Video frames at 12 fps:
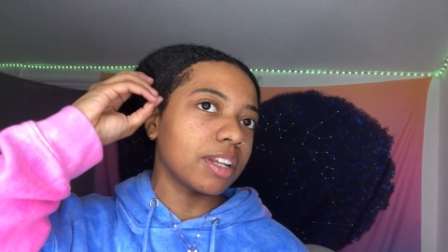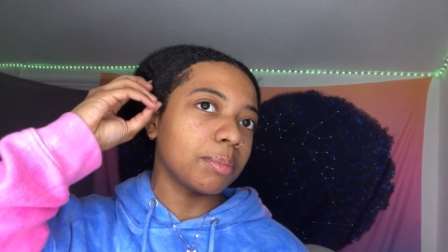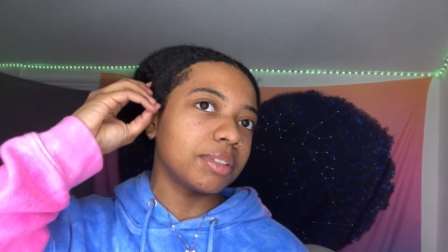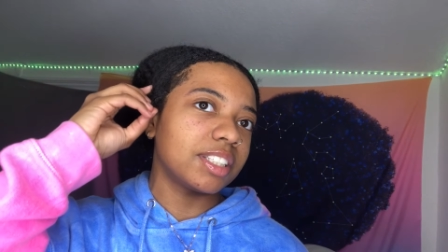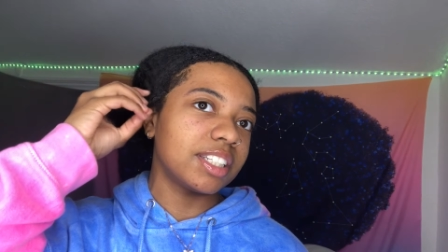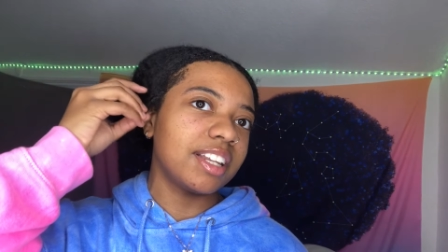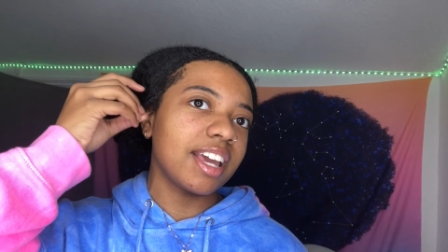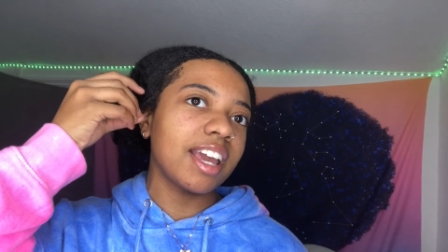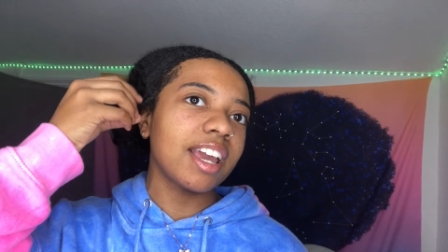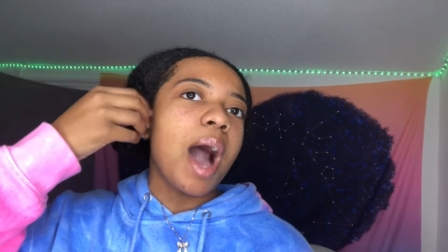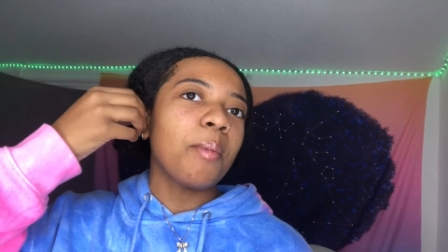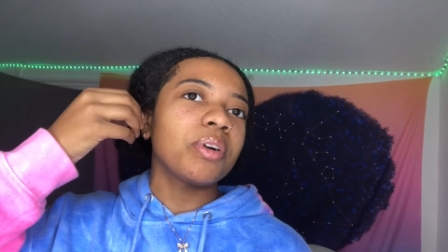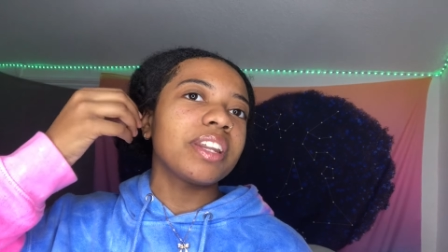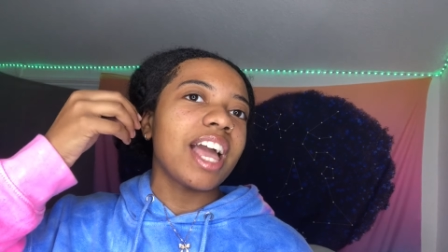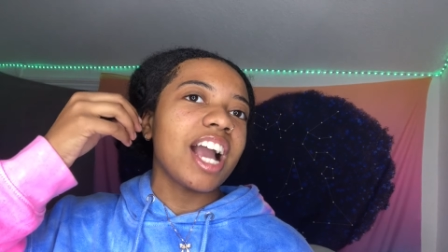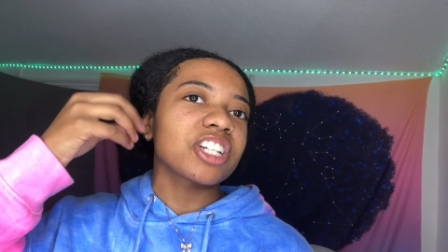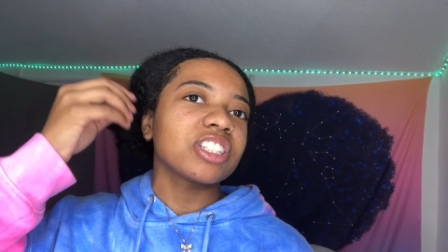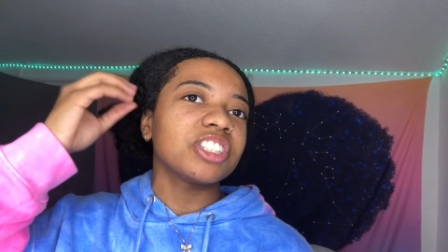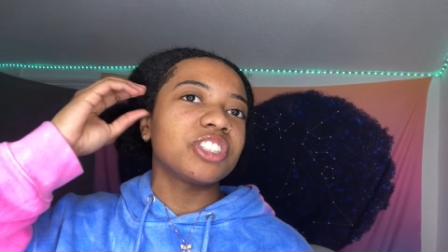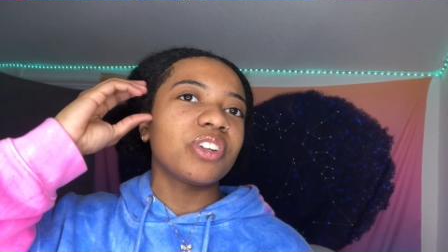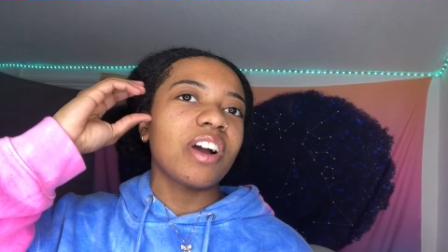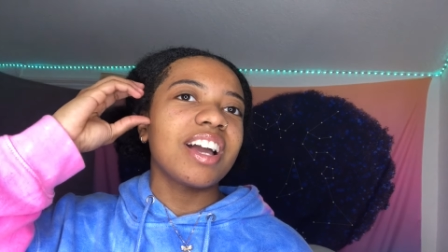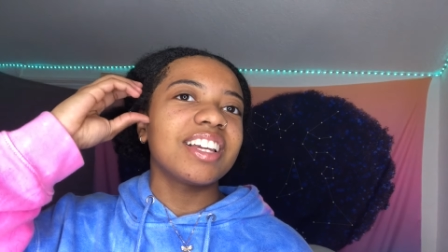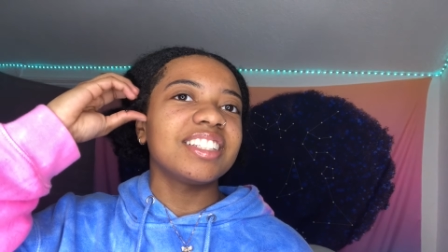But today I'm going to actually
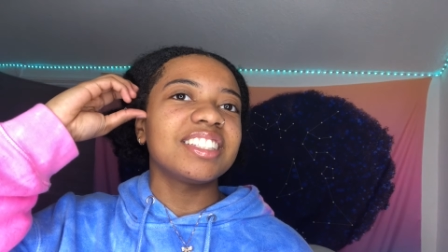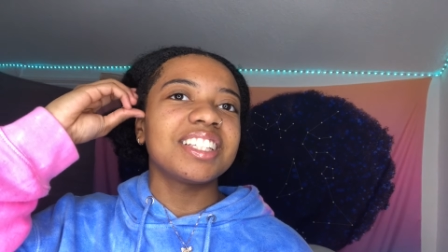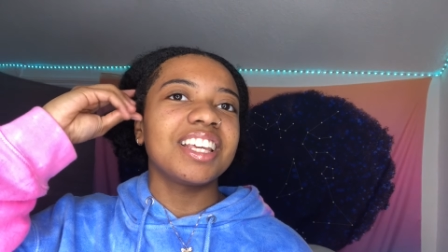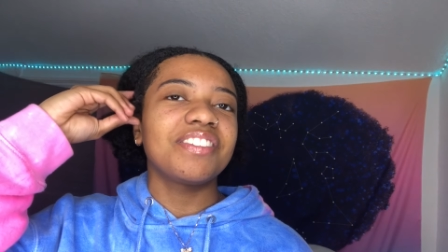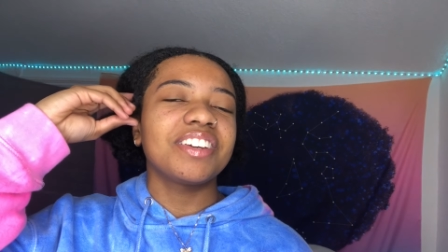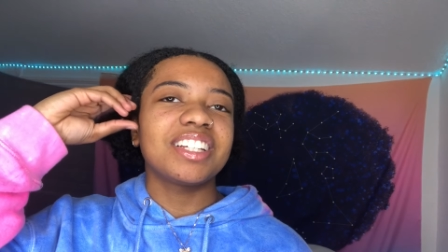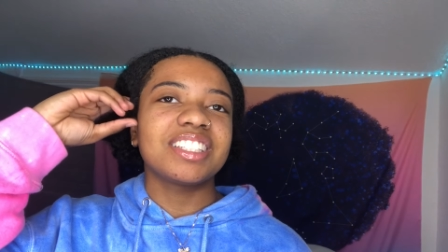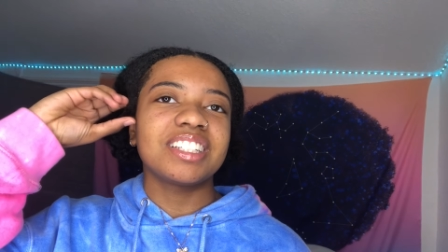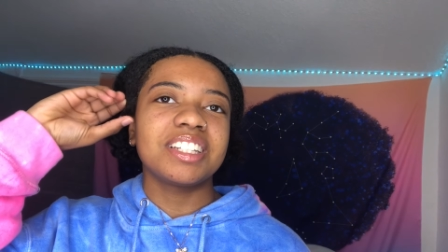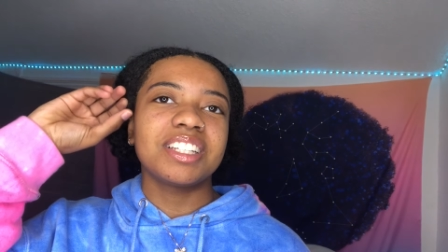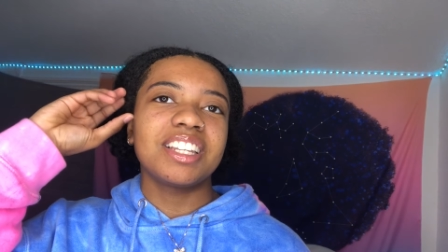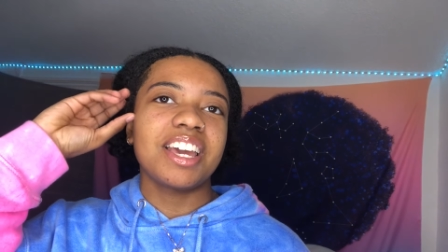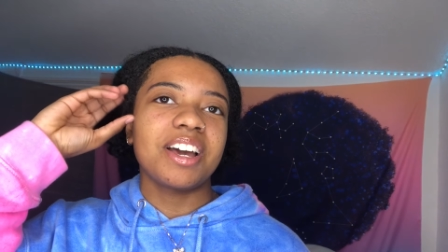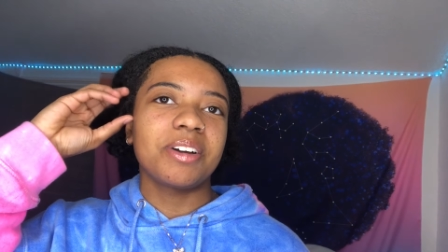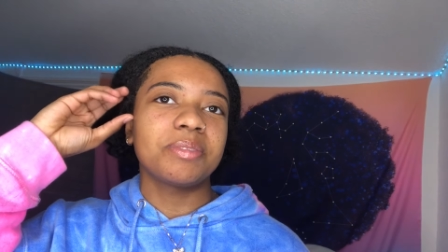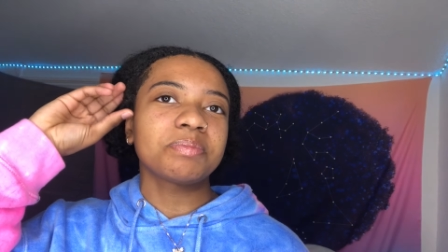try and see if it could slick down.